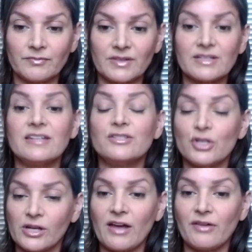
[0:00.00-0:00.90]
and
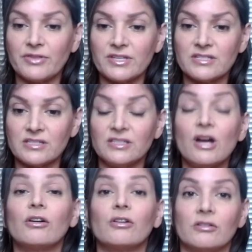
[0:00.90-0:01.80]
took out this
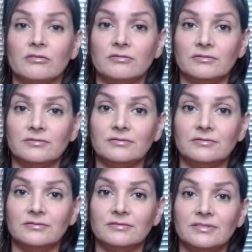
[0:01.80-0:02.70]
younger,
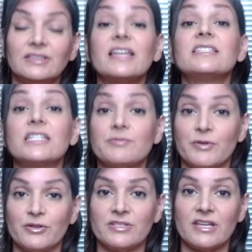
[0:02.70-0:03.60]
less
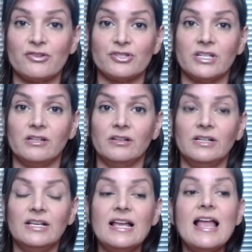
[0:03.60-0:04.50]
experienced energy.
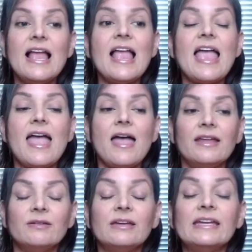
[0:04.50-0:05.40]

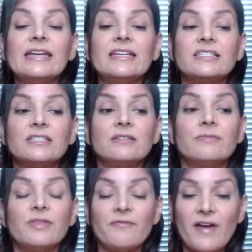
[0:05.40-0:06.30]
And it's
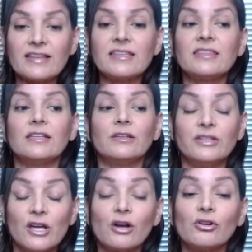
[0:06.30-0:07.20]
the fact that the
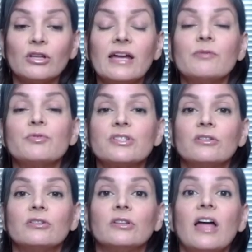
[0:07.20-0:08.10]
younger lion was still
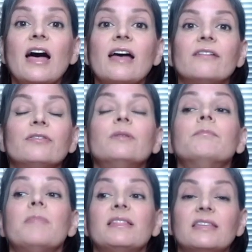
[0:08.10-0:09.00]
alive
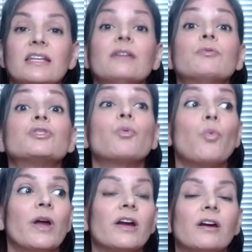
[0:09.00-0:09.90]
meant that it was
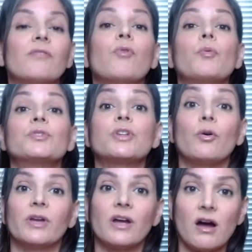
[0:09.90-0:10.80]
aware of what was
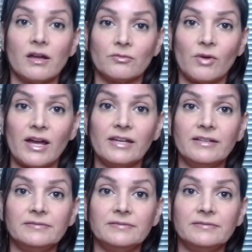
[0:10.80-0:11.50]
going on, right?